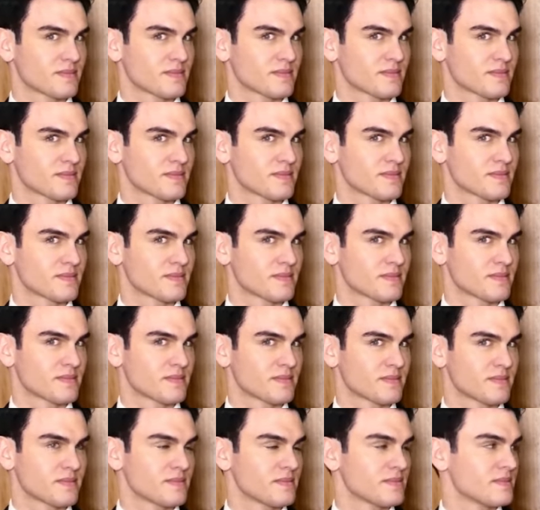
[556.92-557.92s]

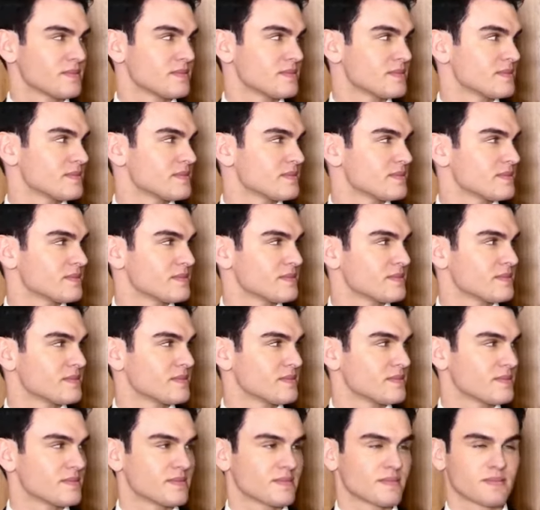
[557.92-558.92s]

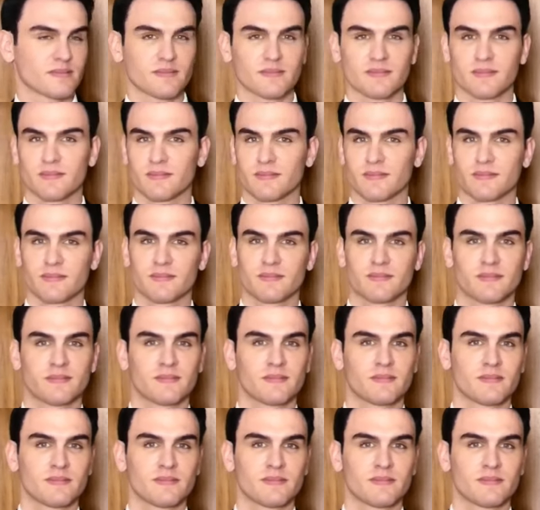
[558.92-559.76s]
The person shown says nothing.